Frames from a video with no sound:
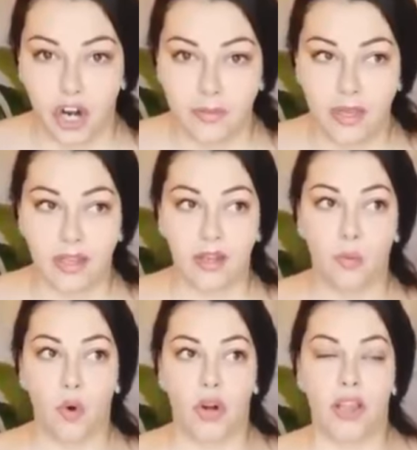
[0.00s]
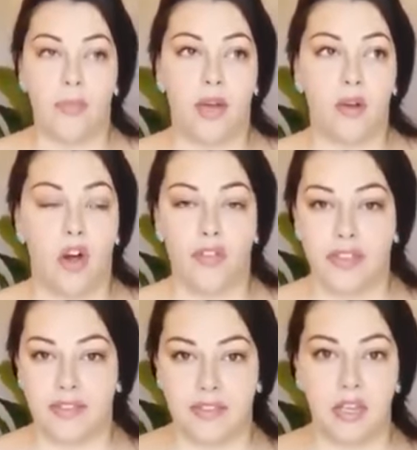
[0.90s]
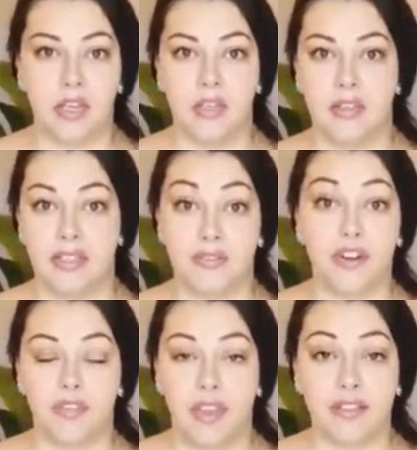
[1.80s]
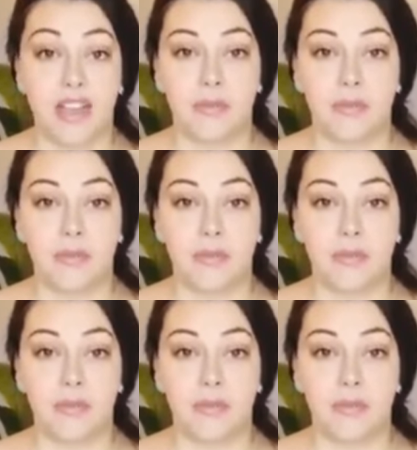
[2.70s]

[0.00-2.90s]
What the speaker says: garment and worry about all these different things.